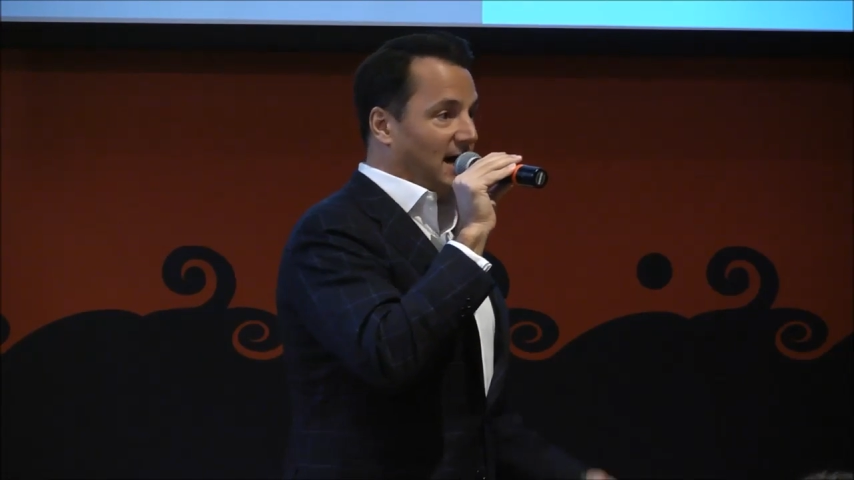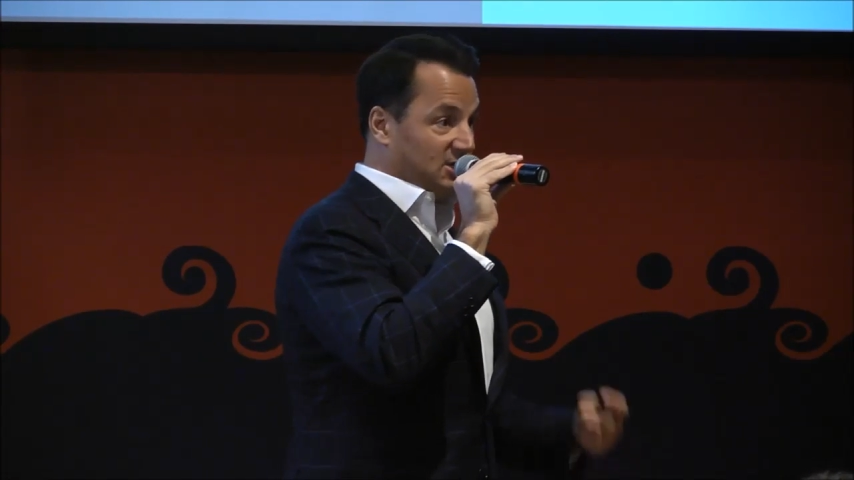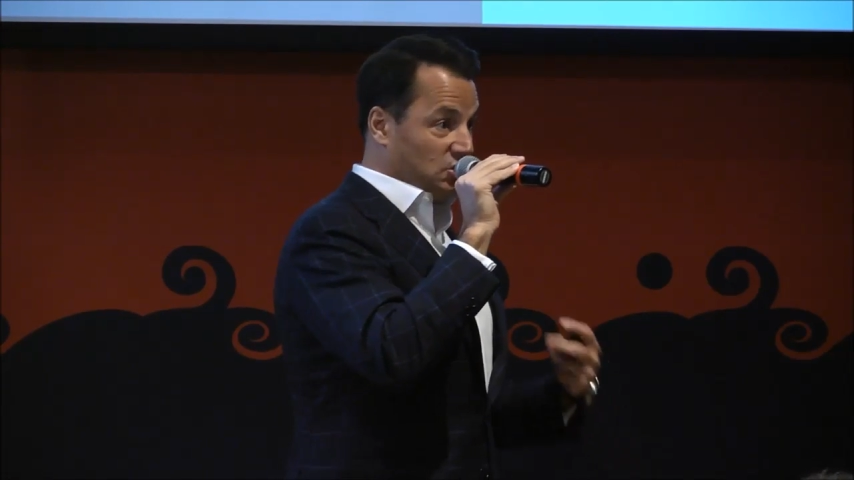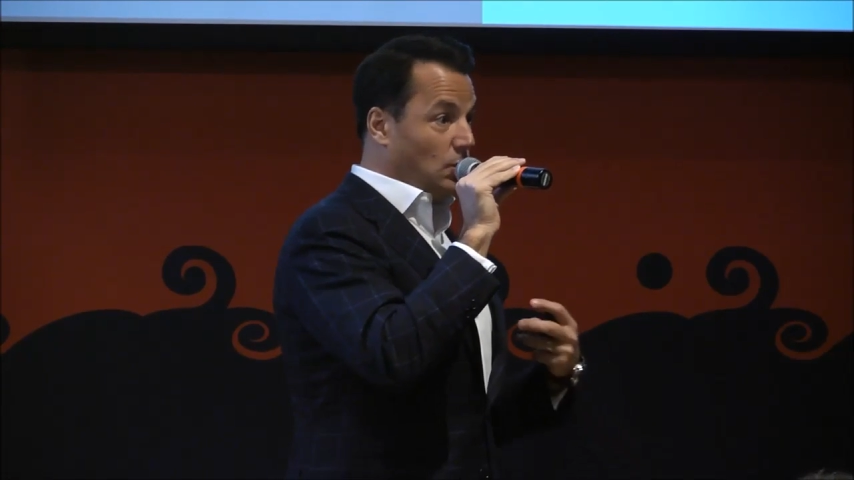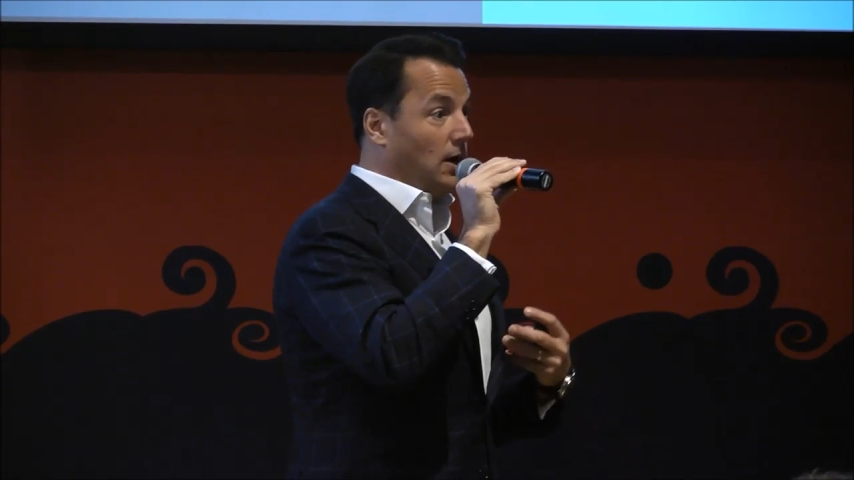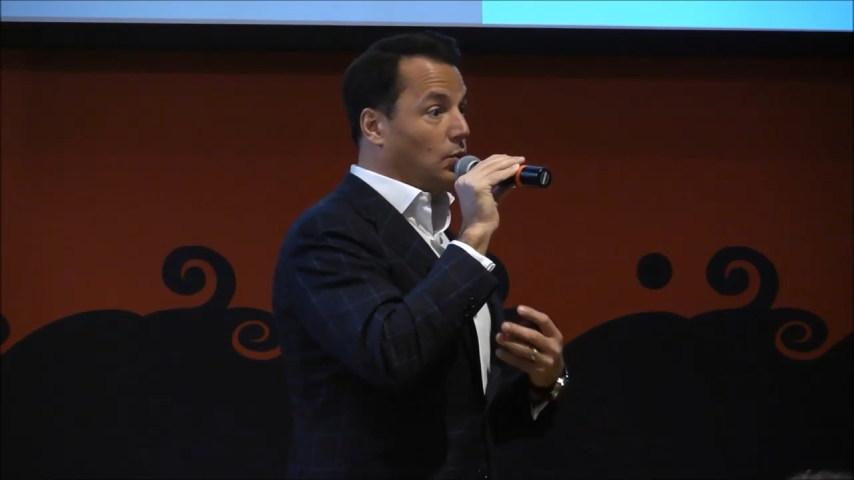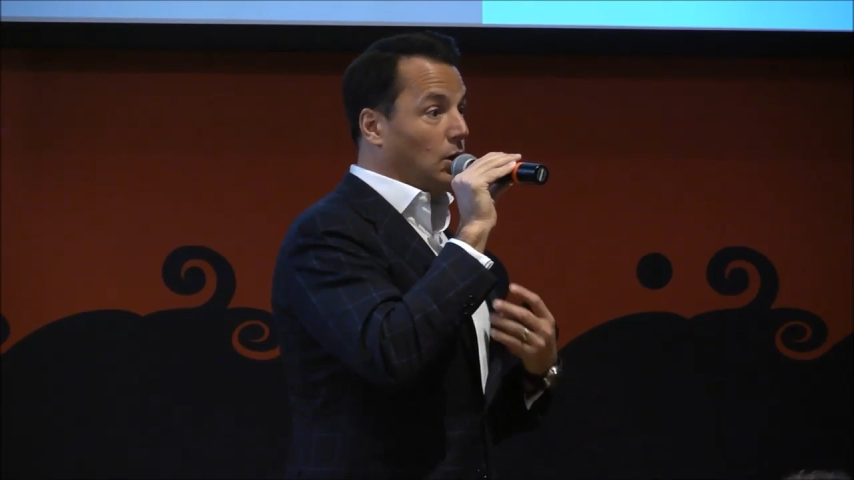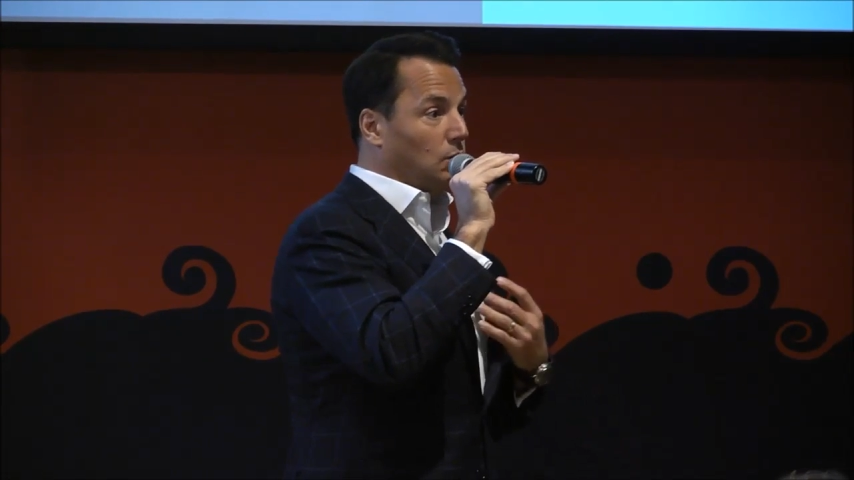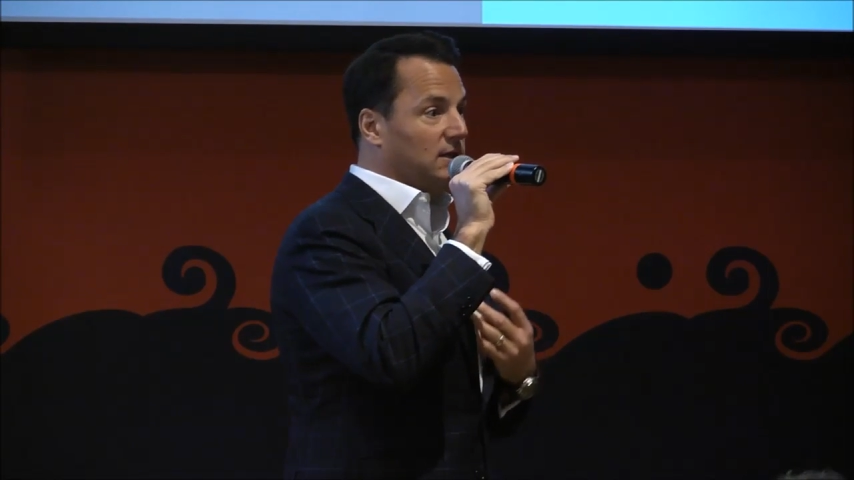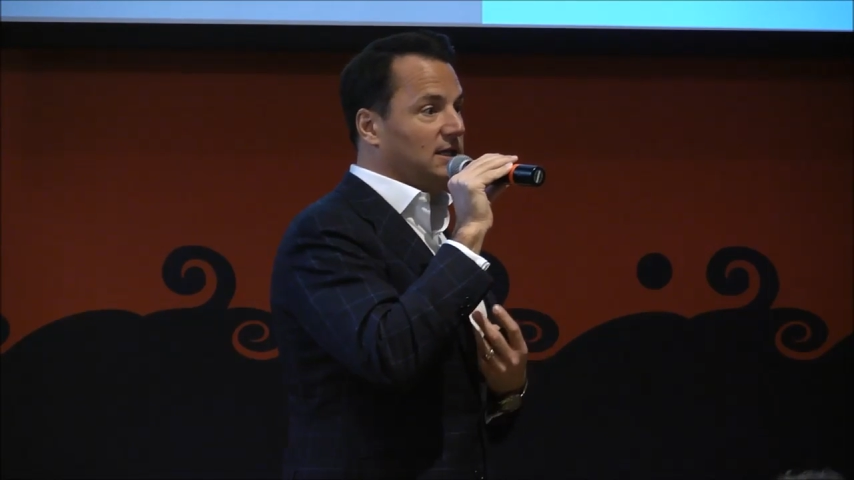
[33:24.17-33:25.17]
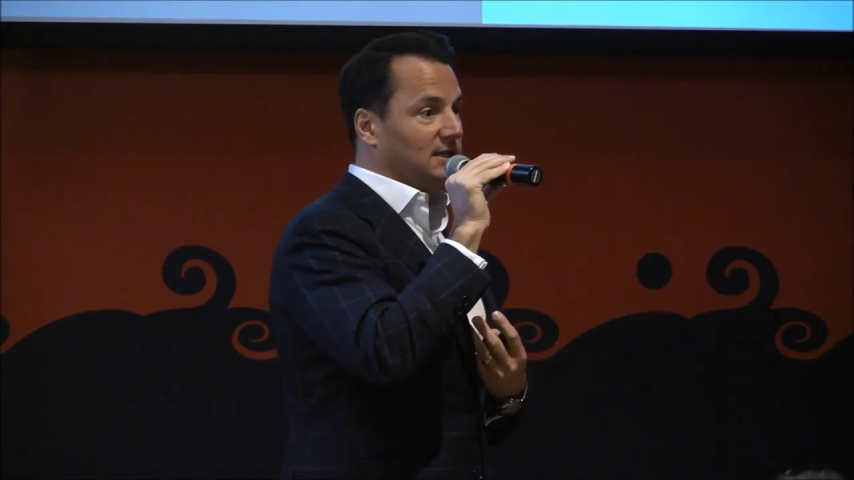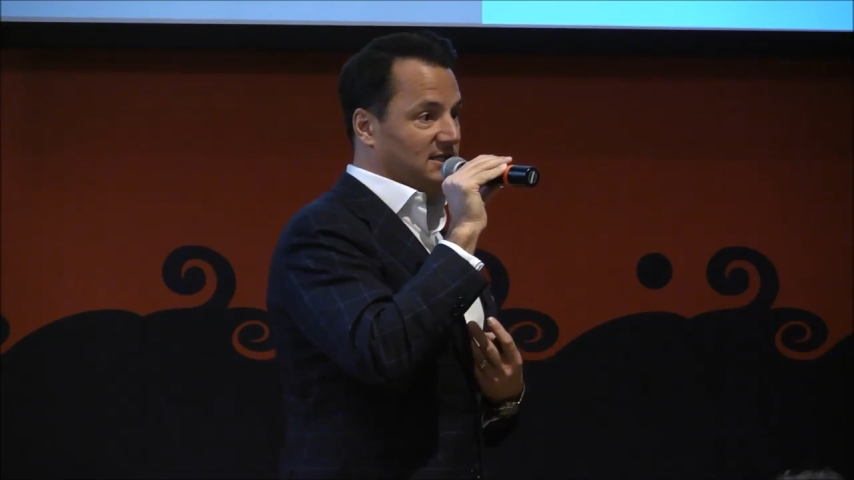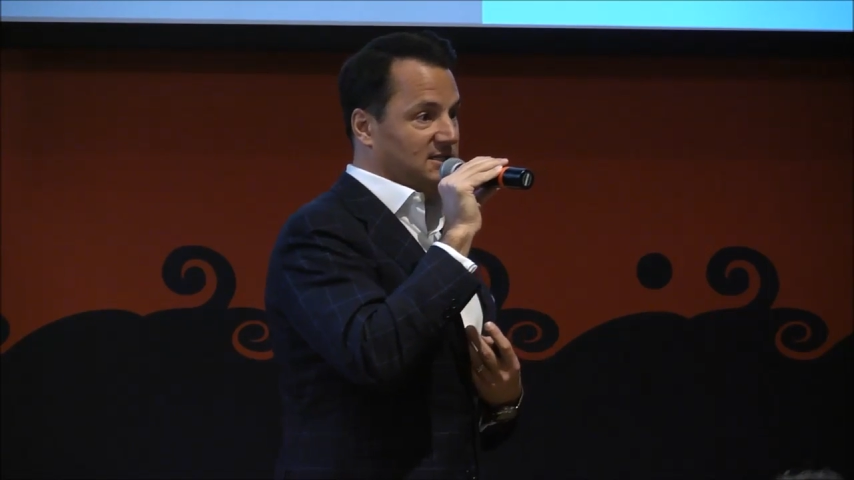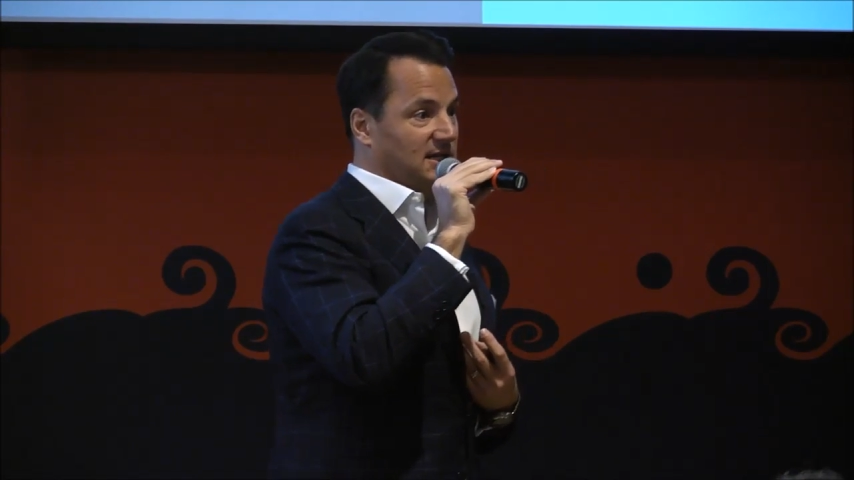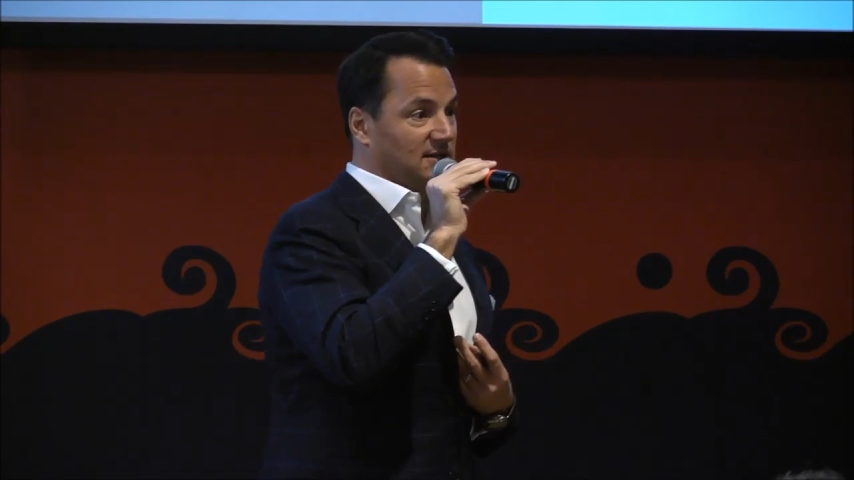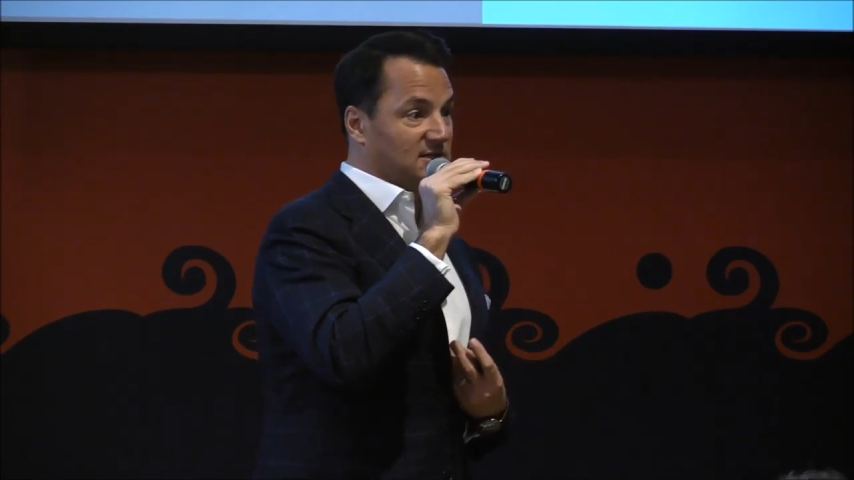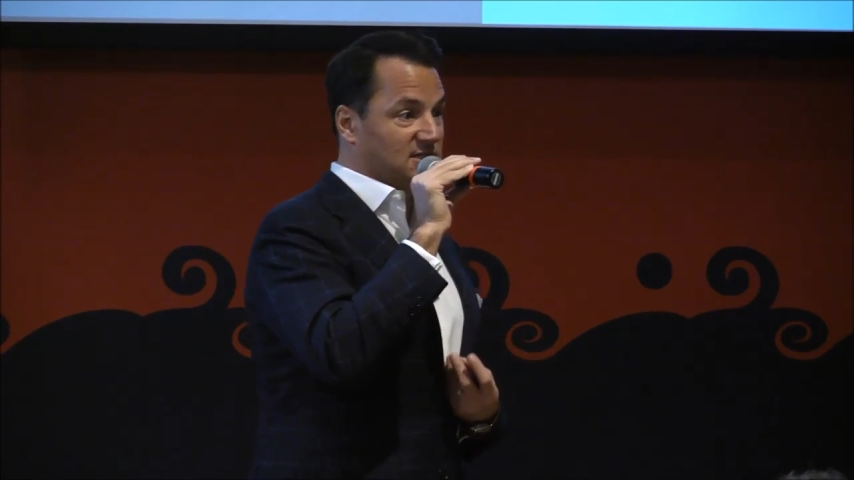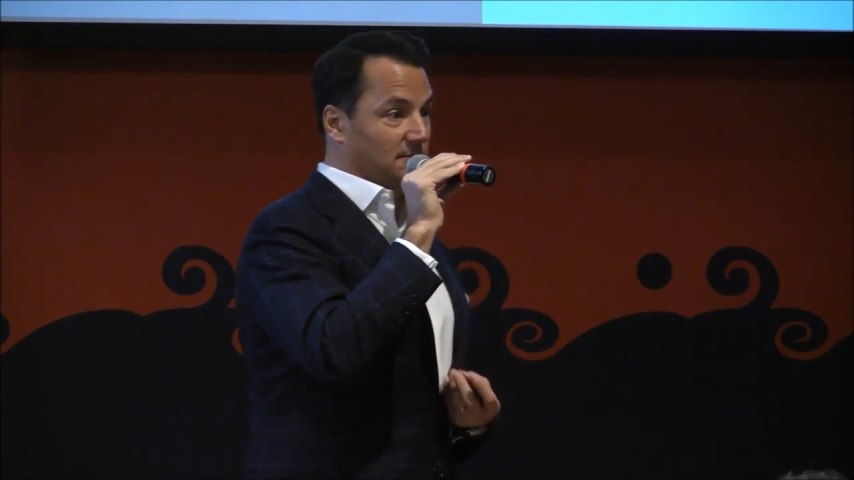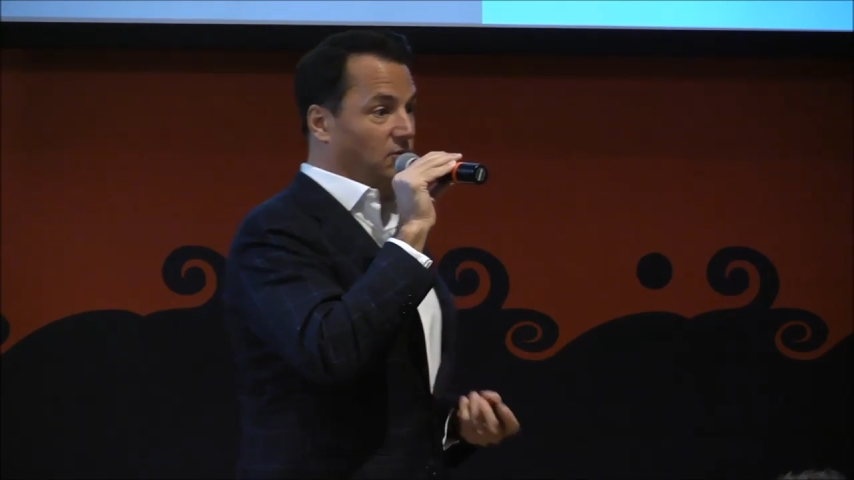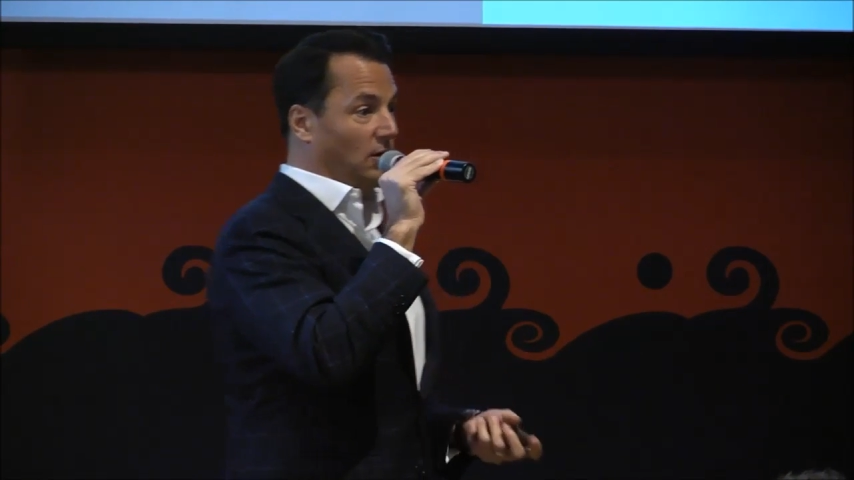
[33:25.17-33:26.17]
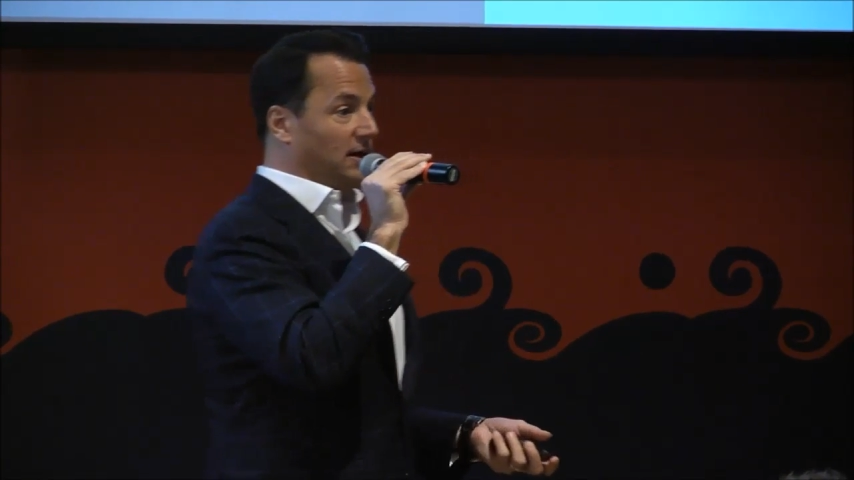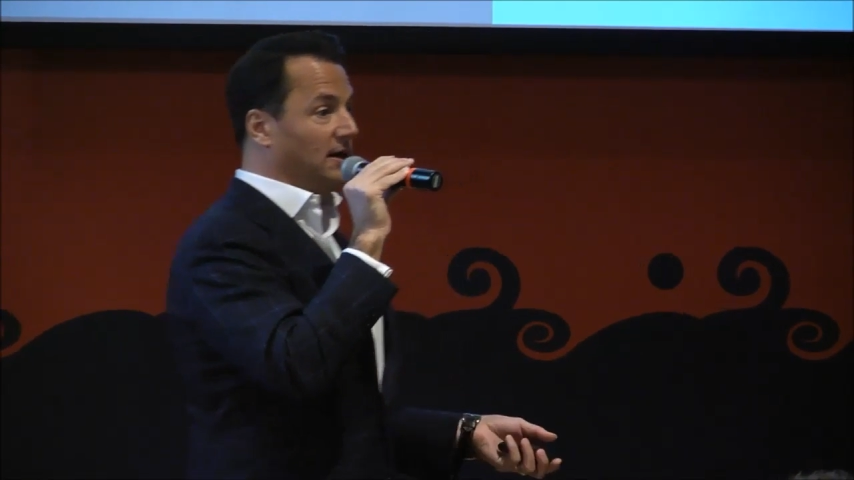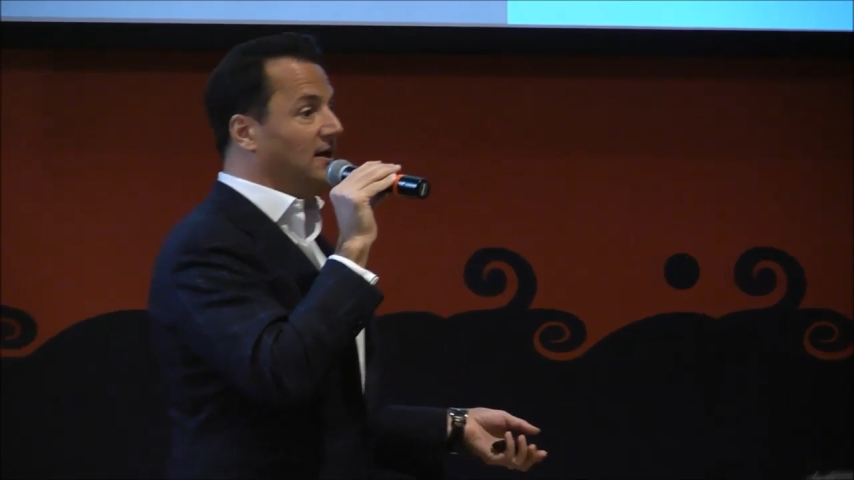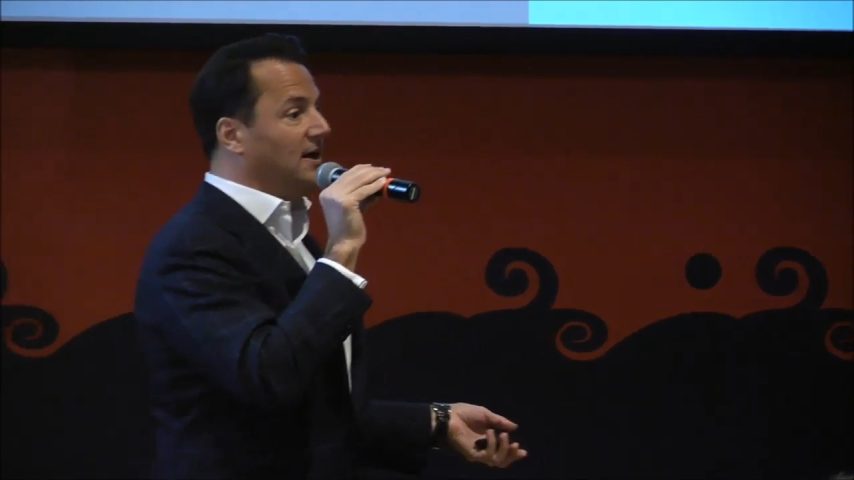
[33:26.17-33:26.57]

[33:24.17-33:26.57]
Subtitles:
I swear, we're really listening. This is important.